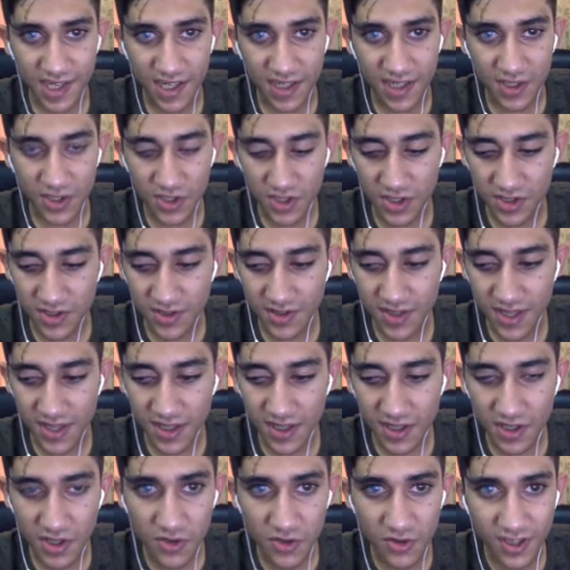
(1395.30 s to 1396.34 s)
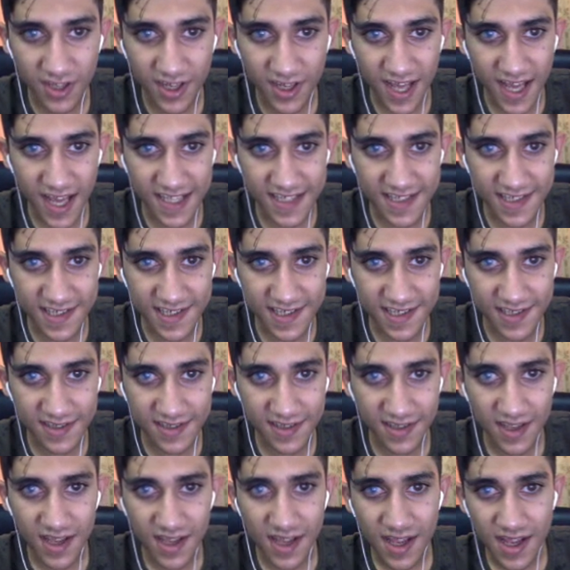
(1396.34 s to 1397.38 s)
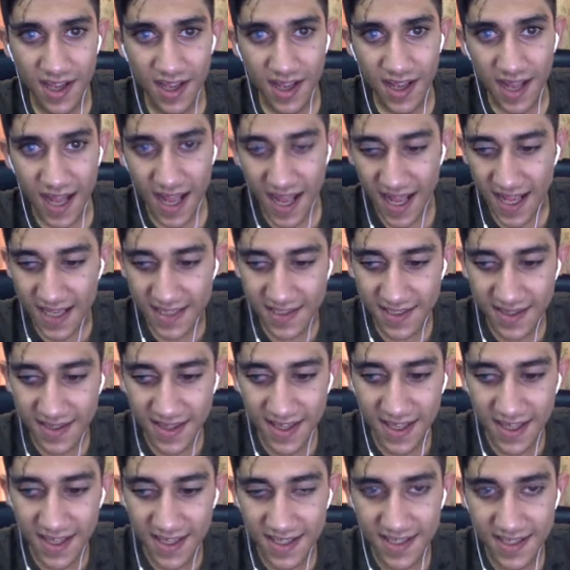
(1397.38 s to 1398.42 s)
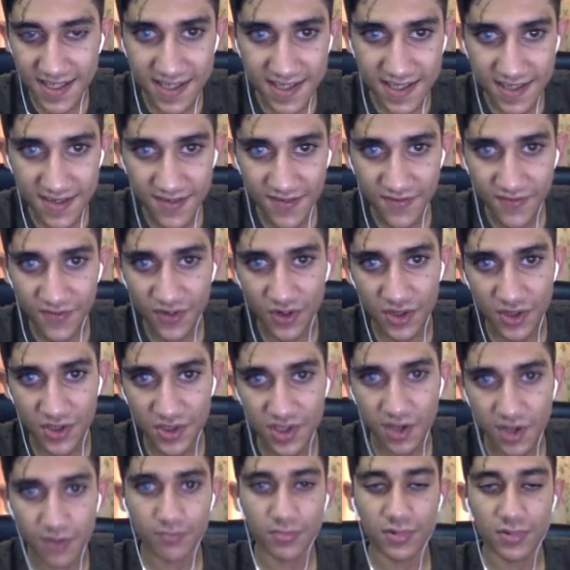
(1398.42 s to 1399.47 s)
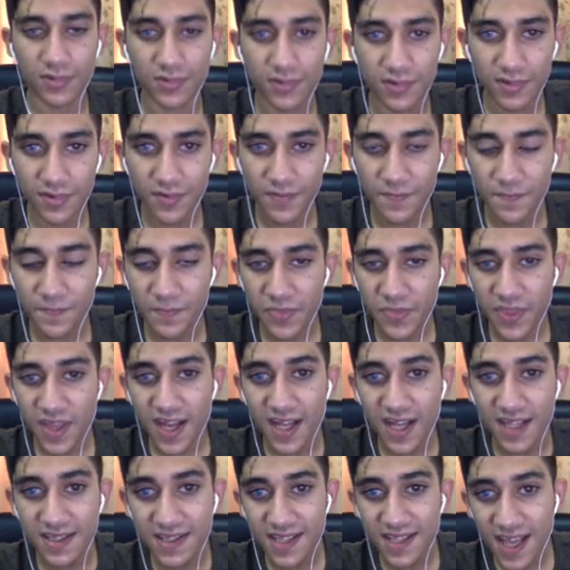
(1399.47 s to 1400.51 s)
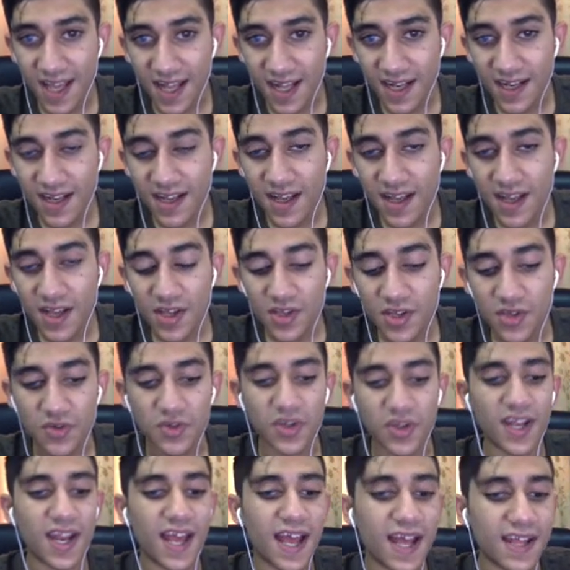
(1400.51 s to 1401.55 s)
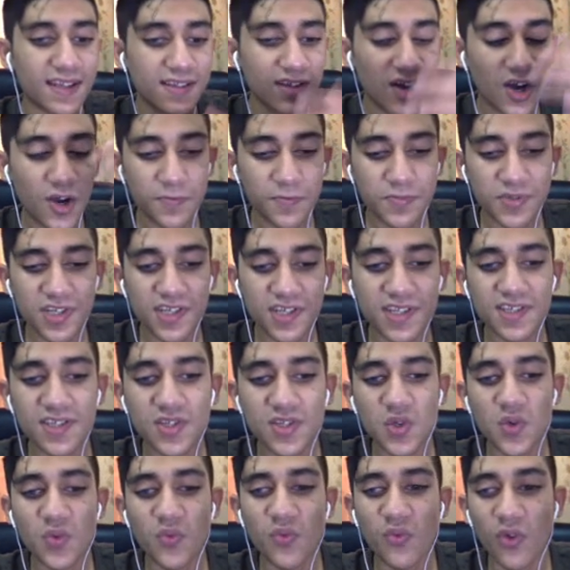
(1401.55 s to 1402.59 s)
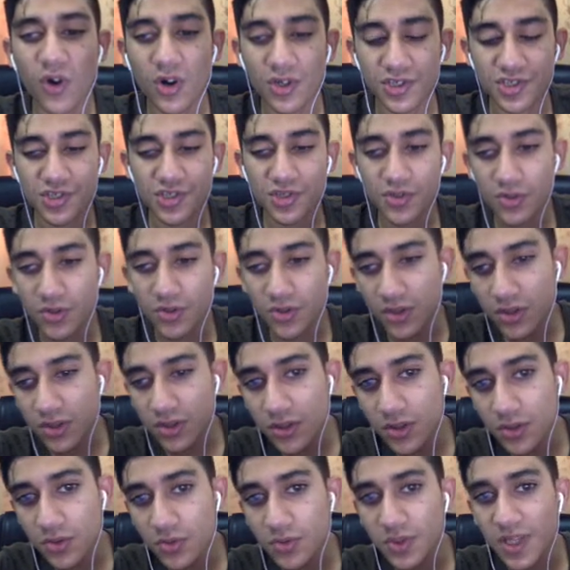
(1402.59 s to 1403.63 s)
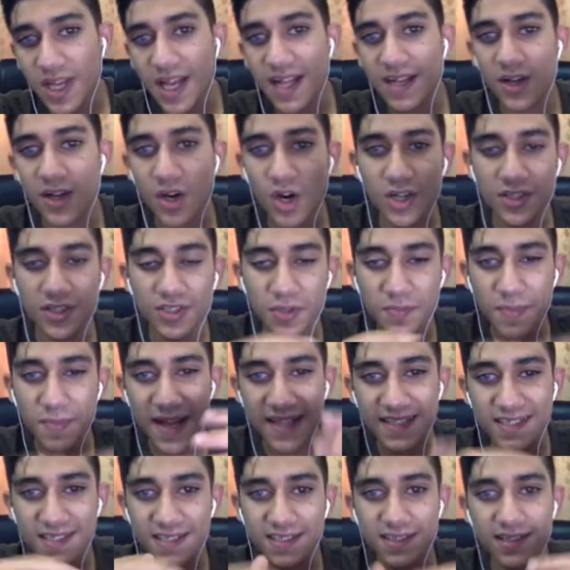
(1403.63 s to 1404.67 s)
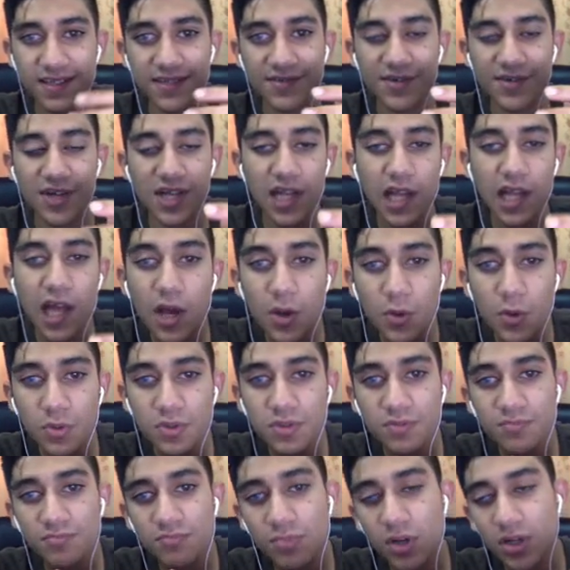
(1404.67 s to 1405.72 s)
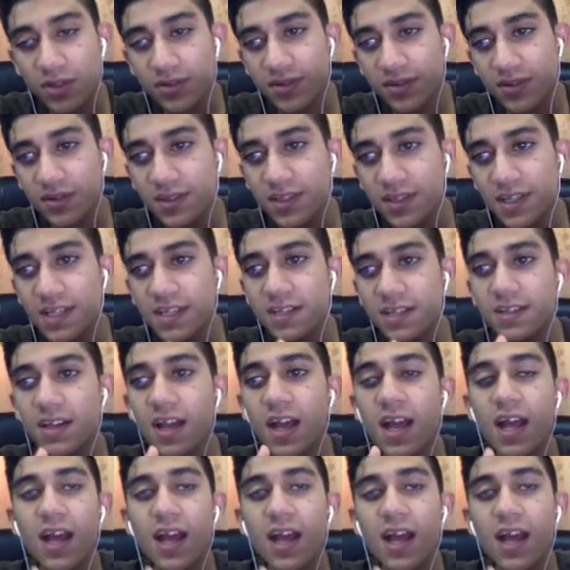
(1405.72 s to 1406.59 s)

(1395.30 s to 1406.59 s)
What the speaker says: and then you can access it as this, for example, and then you can add options to watch your code and automatically reload, bundling,